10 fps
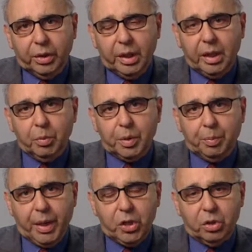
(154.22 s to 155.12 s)
dealing with a
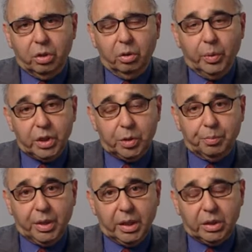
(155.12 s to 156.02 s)
patient who is
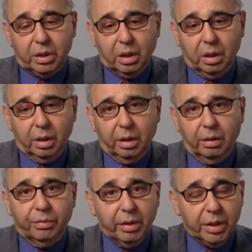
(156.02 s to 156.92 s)
depressed
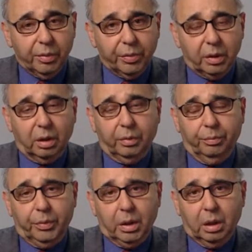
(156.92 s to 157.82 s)
very difficult.
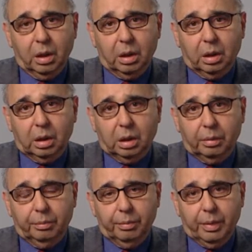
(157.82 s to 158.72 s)

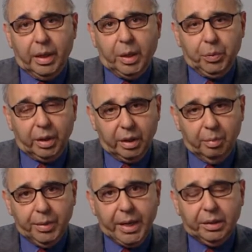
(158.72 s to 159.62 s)
Um, and we can come
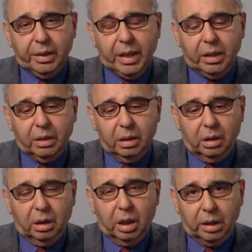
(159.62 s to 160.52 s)
back to that
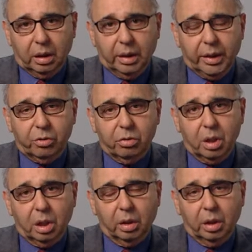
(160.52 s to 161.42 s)
a little later
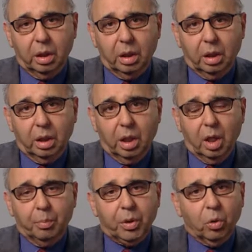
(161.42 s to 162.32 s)
on.
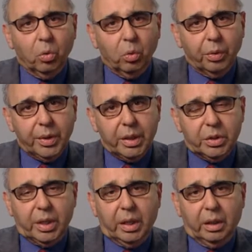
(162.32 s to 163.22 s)
But all these
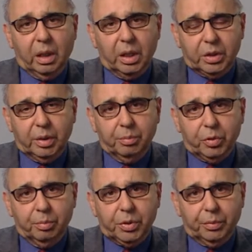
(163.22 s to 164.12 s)
then are
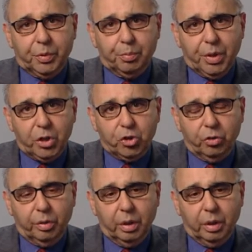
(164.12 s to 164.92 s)
symptoms of depression.